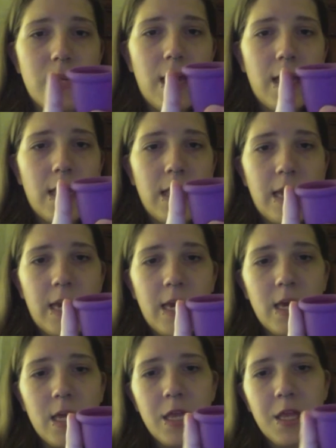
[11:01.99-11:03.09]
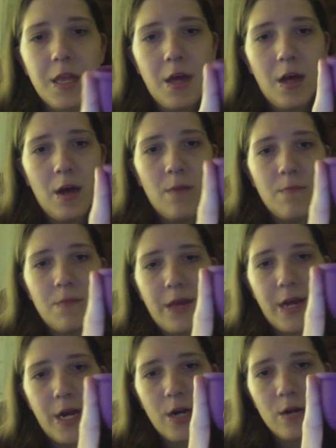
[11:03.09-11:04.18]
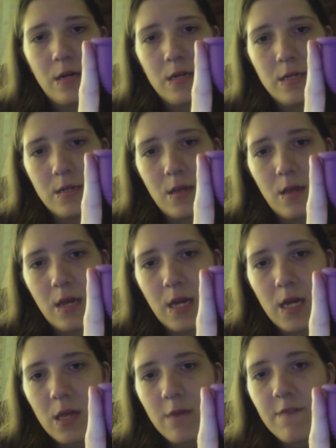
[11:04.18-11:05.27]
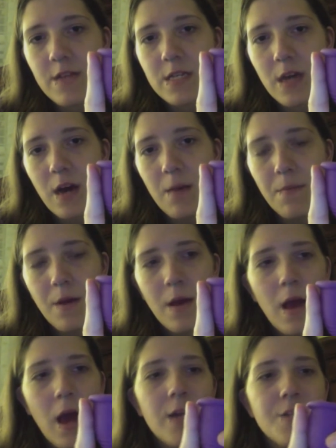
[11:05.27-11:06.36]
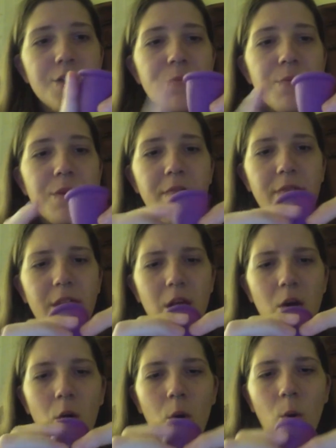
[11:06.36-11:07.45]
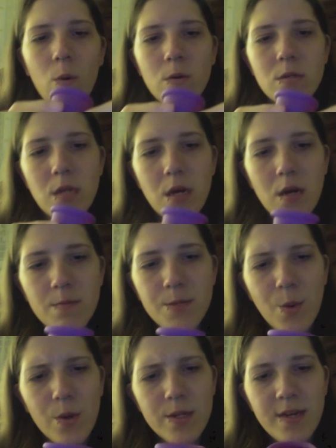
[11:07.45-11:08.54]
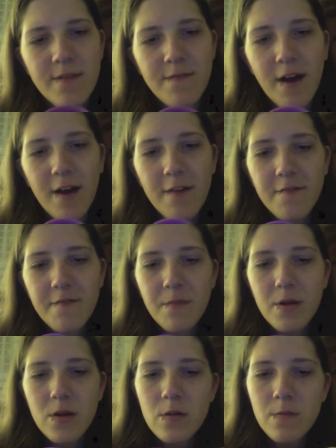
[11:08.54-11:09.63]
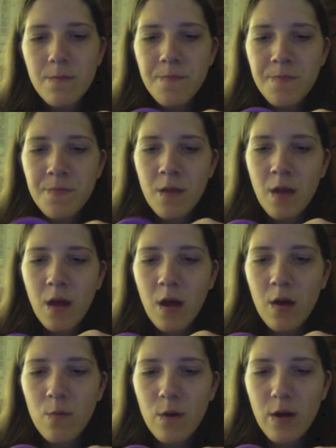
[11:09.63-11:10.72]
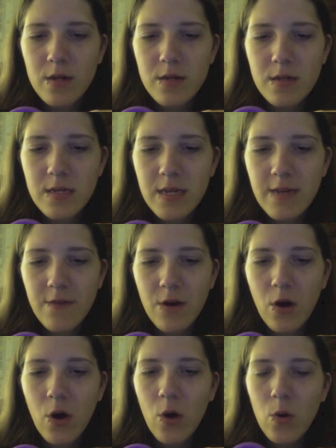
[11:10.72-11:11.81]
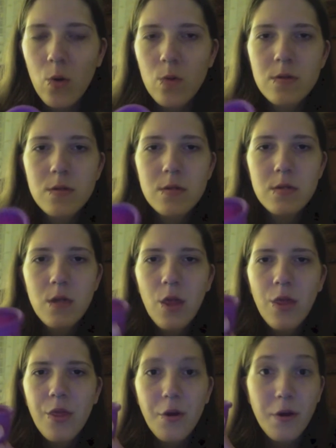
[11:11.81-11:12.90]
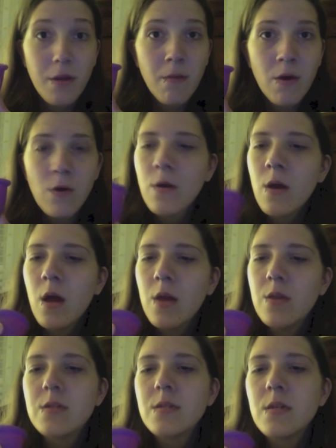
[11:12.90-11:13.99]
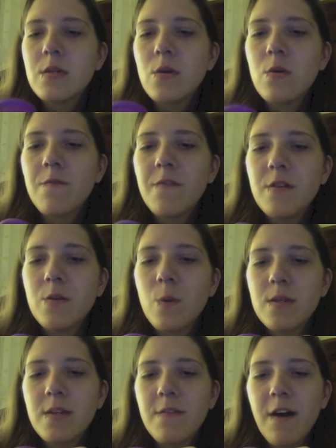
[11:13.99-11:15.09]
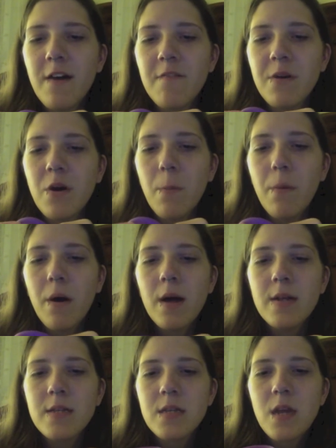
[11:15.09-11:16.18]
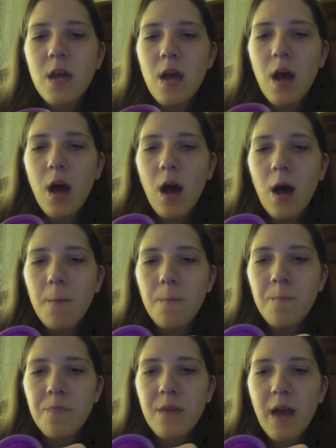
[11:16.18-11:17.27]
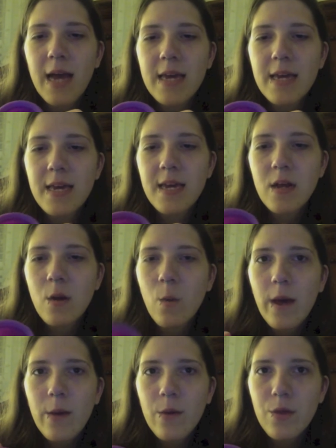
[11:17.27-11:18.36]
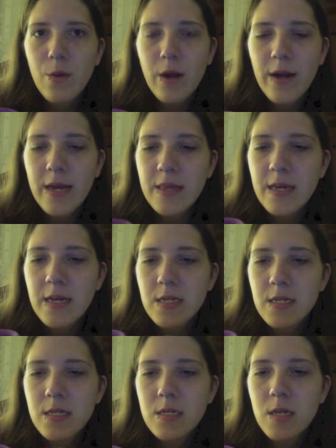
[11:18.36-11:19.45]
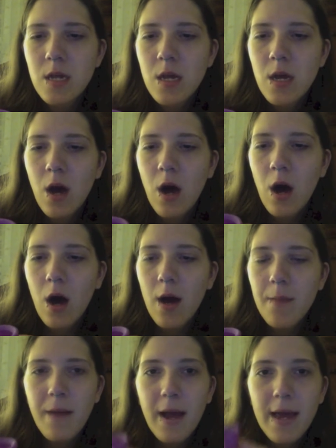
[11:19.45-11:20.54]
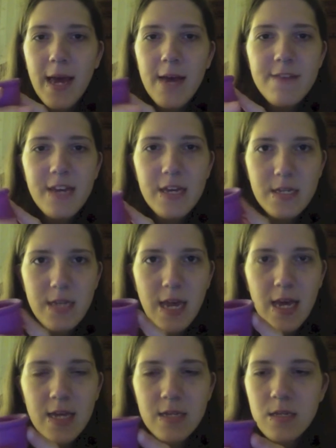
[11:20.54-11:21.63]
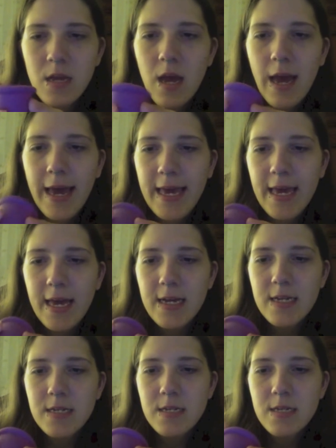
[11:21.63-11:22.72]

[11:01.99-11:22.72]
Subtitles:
a length, there is the length of this cup. I do believe that it holds 25 mil, whereas the Diva holds 30 mil. This does hold 25 mil, but I can get away with wearing this on my heaviest days and